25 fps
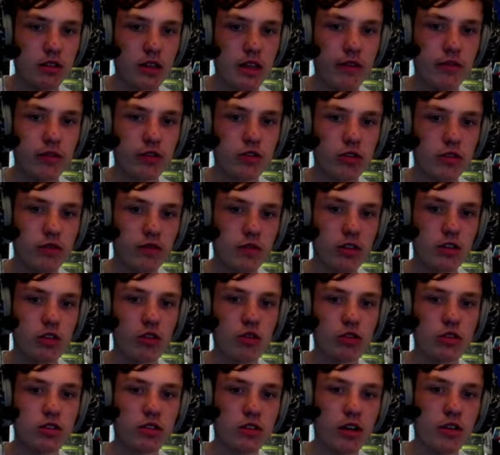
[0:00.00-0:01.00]
Never drive the
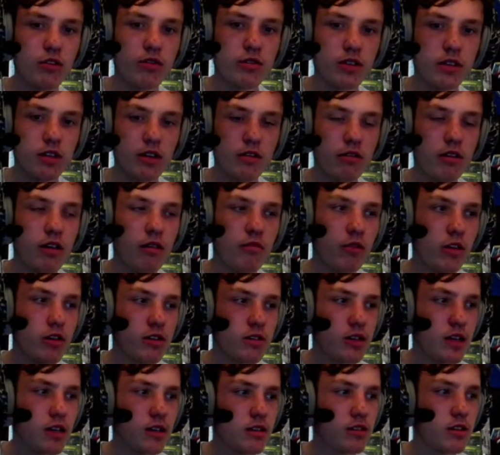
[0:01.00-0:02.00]
Dostos in the rain.
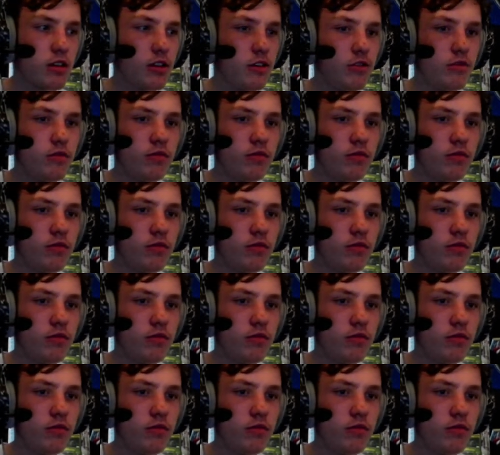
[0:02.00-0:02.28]
Why is that so?